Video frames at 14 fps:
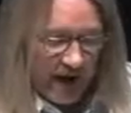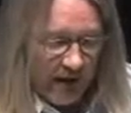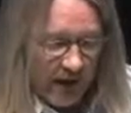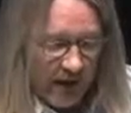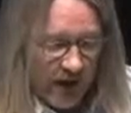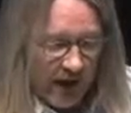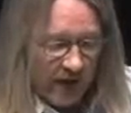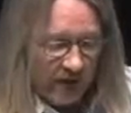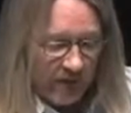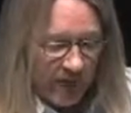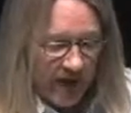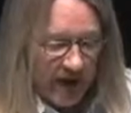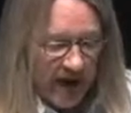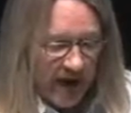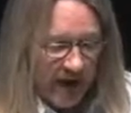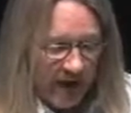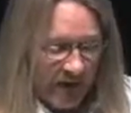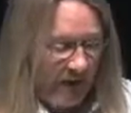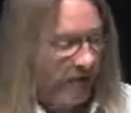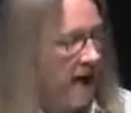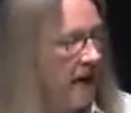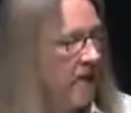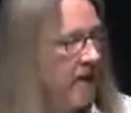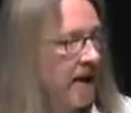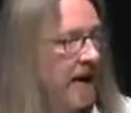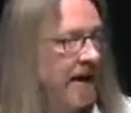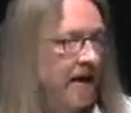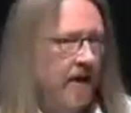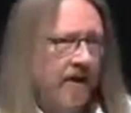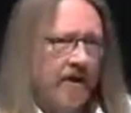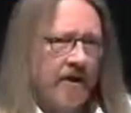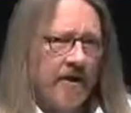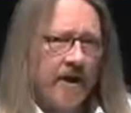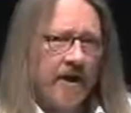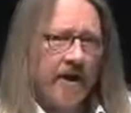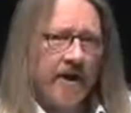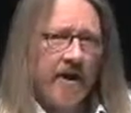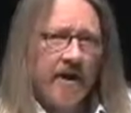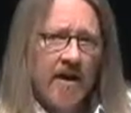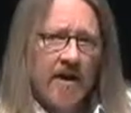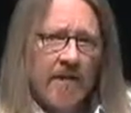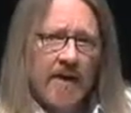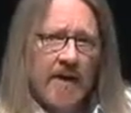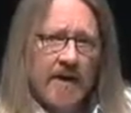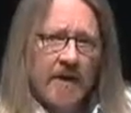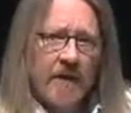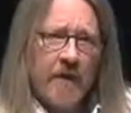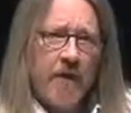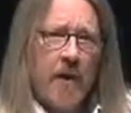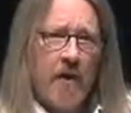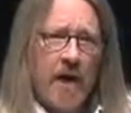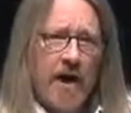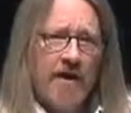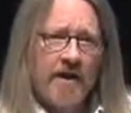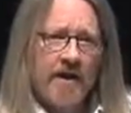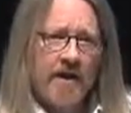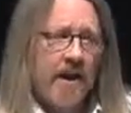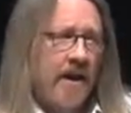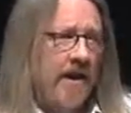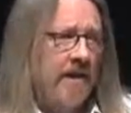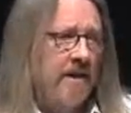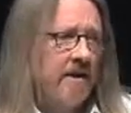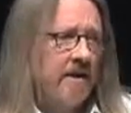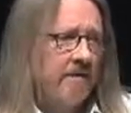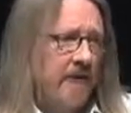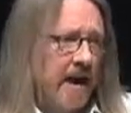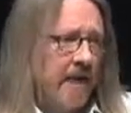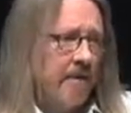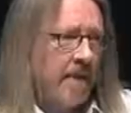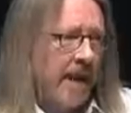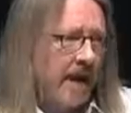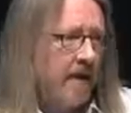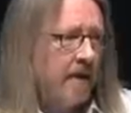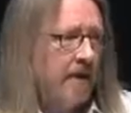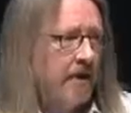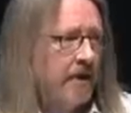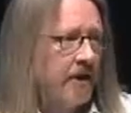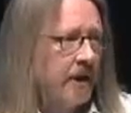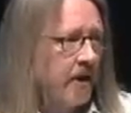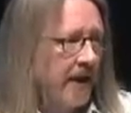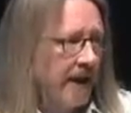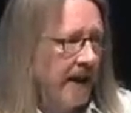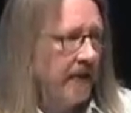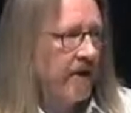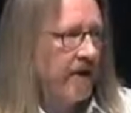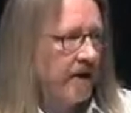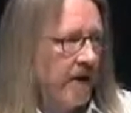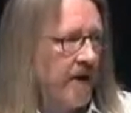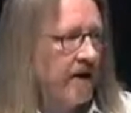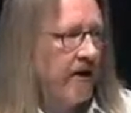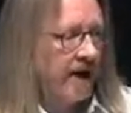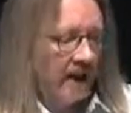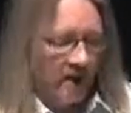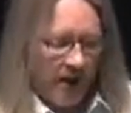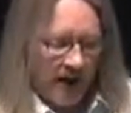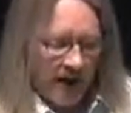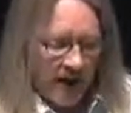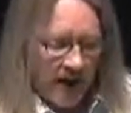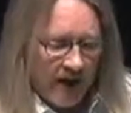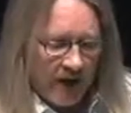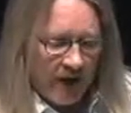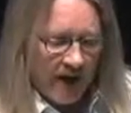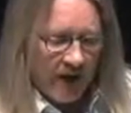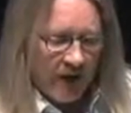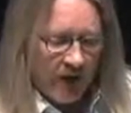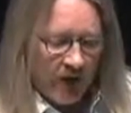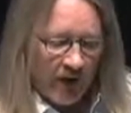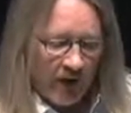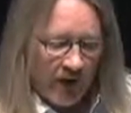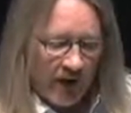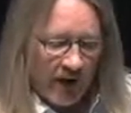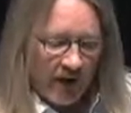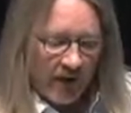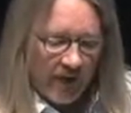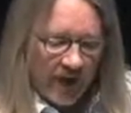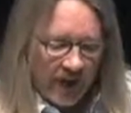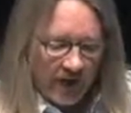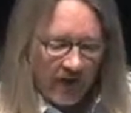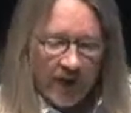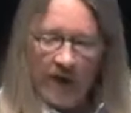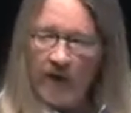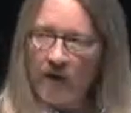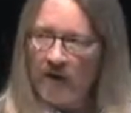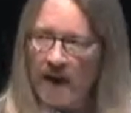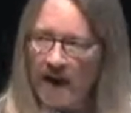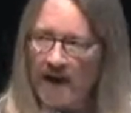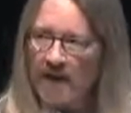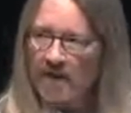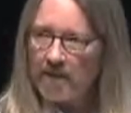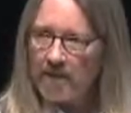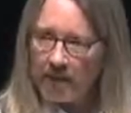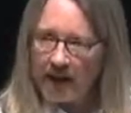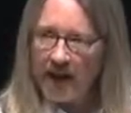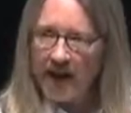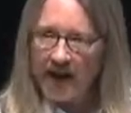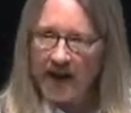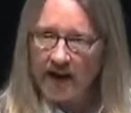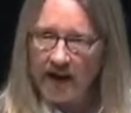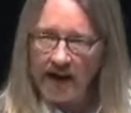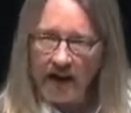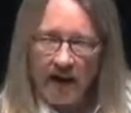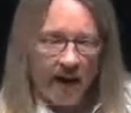imaging, mechanics, and biomolecular engineering, because if you go on to study biomedical engineering here at Yale anyway, these are the things that you might pick